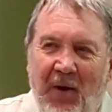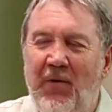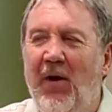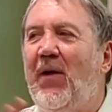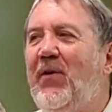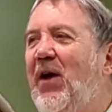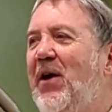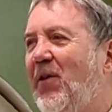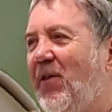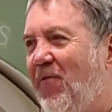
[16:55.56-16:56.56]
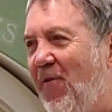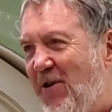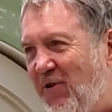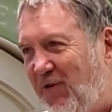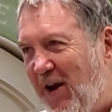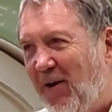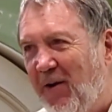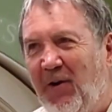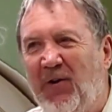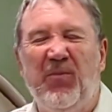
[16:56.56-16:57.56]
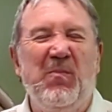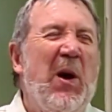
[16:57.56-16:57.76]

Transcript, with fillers: So they say to the French settlers,